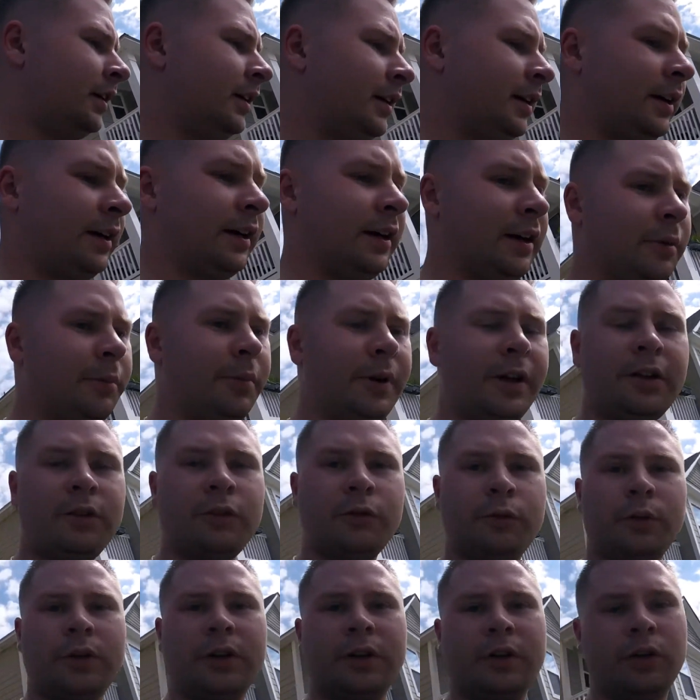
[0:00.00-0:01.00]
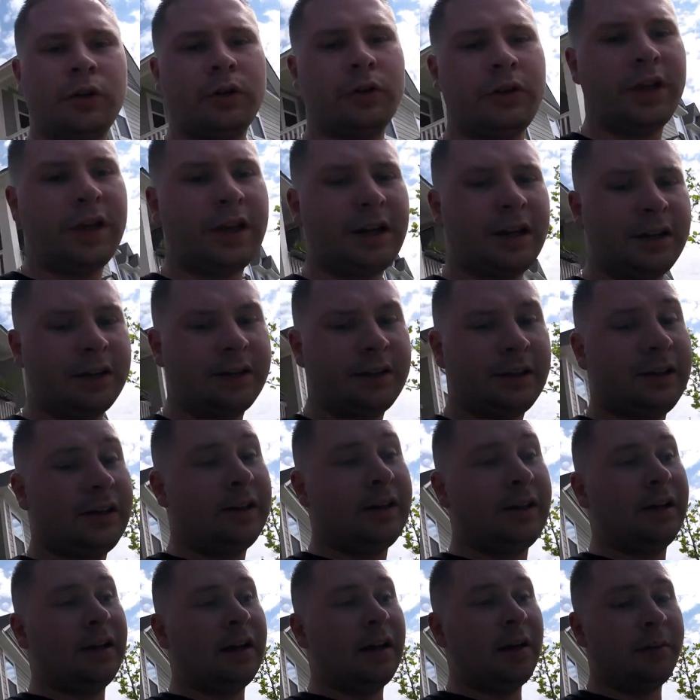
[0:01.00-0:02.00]
But I just want to show you guys,
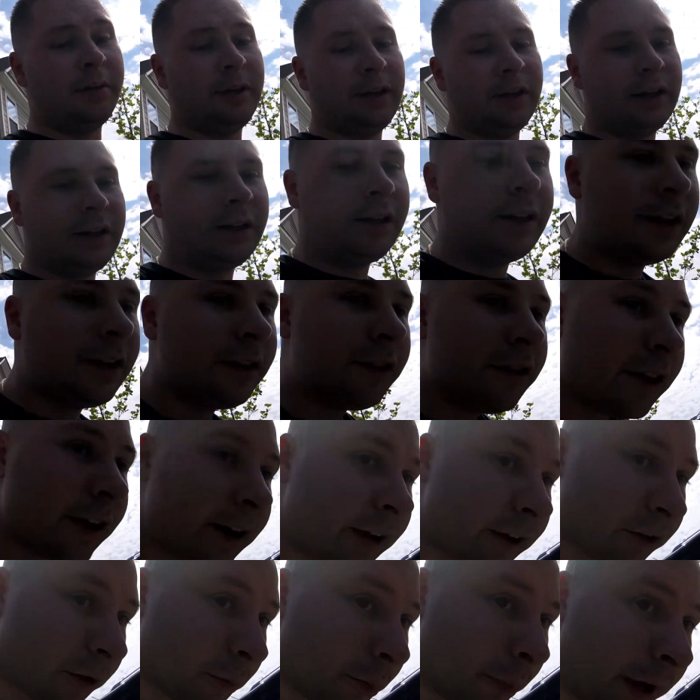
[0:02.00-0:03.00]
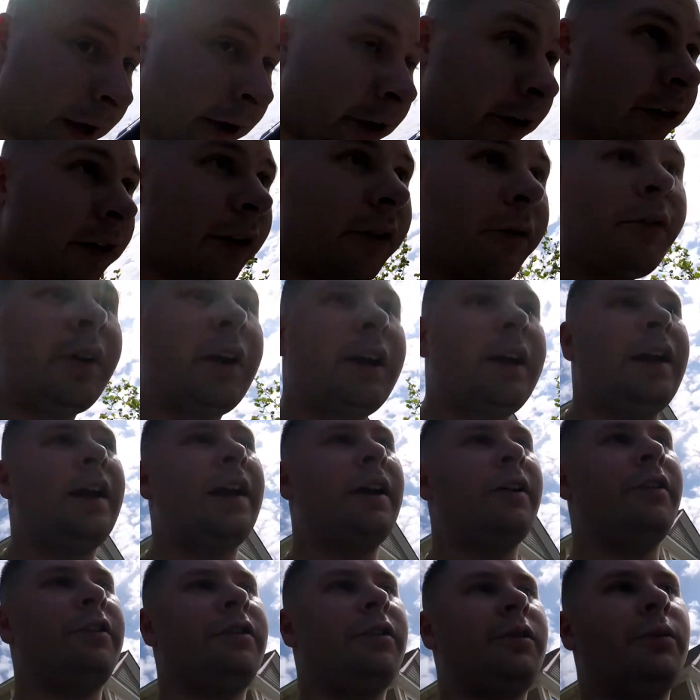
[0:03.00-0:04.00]
I mean, it's not as apparent right
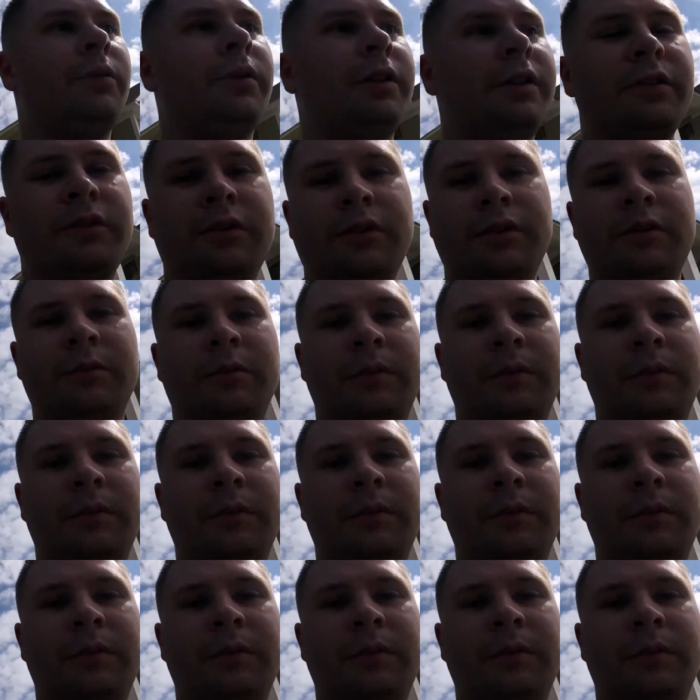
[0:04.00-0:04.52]
now as it was just a